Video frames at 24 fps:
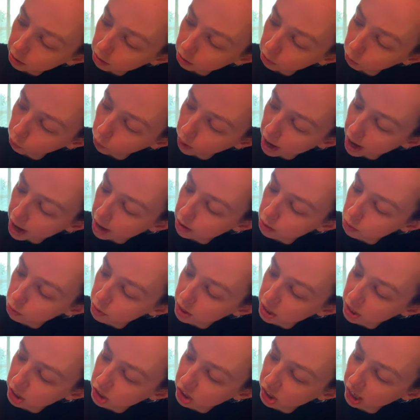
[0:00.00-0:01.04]
when
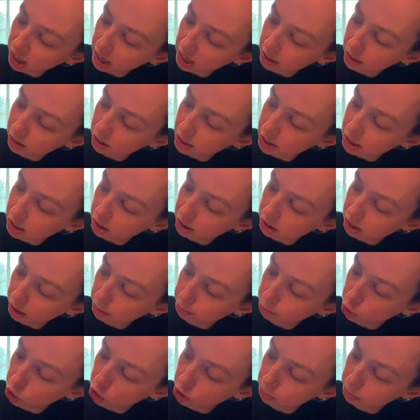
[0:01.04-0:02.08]
we take this
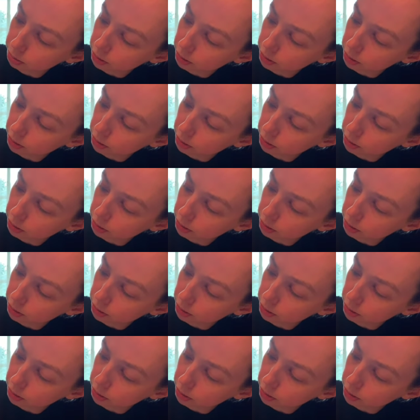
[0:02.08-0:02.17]
assumption